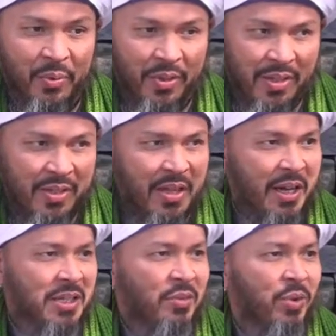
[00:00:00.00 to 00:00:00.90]
With these
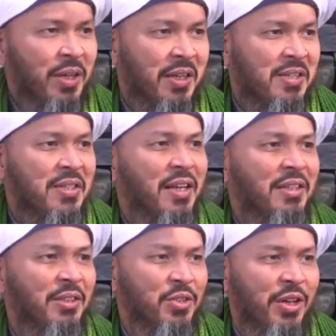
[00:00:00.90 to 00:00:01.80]
kinds of workers,
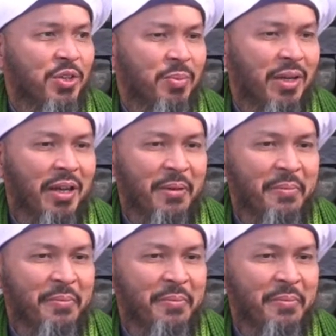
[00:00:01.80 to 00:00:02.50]
until Judgment Day.